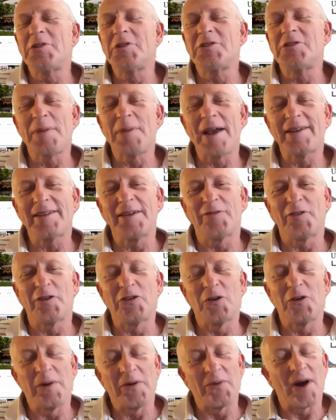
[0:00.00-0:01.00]

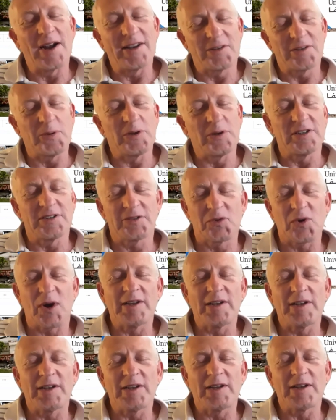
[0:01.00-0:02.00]
perspective on human rights, which is
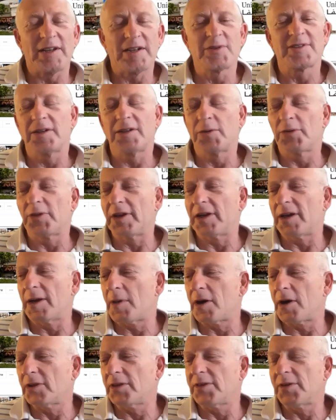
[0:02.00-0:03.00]
quite interesting to
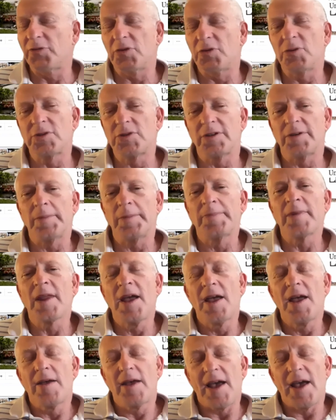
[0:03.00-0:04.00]
think about in the future.
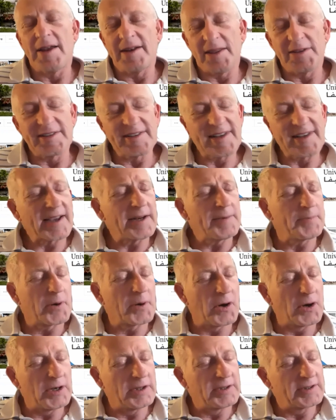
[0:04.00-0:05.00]
And the
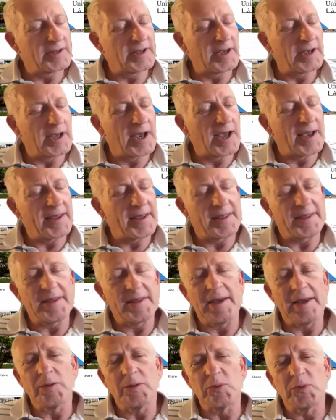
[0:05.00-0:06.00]
second point, I
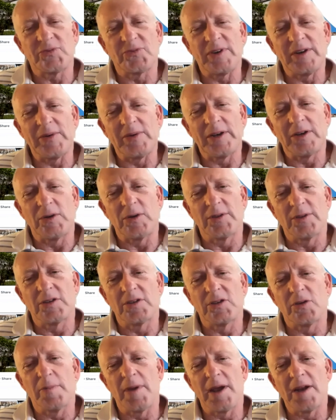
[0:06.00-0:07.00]
think it was very
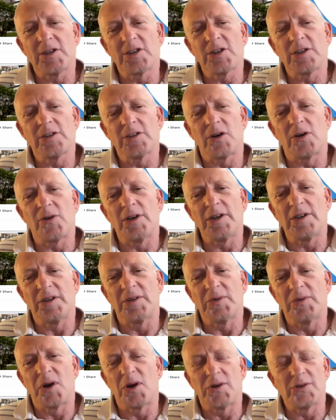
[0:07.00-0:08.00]
good that you mentioned
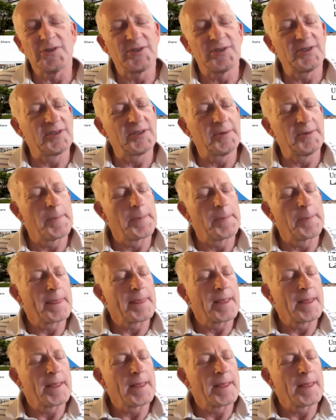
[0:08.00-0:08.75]
Oren Gross